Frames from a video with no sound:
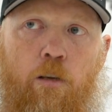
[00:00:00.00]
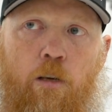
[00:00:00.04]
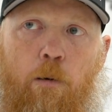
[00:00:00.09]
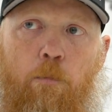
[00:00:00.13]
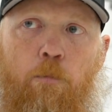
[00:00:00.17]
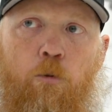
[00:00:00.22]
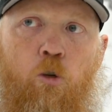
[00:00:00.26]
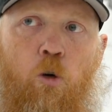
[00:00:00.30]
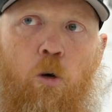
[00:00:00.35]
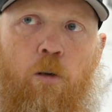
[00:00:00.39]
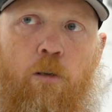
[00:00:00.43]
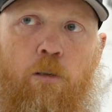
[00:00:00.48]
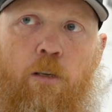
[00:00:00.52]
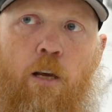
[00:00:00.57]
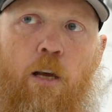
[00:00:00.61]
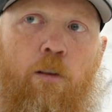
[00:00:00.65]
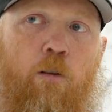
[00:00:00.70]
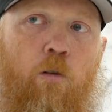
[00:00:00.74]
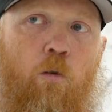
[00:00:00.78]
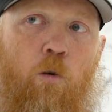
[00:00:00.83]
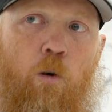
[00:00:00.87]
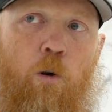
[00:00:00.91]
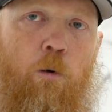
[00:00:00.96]
to the temperature
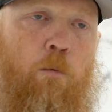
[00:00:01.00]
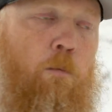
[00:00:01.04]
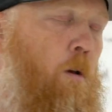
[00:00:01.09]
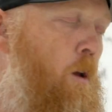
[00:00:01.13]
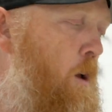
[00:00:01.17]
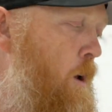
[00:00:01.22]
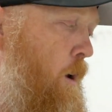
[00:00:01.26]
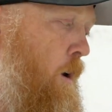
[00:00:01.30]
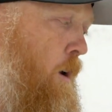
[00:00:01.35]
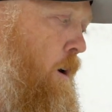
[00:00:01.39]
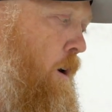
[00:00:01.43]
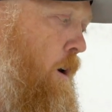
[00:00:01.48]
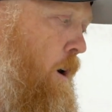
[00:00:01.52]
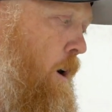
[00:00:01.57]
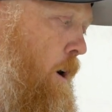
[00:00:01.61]
inside the room.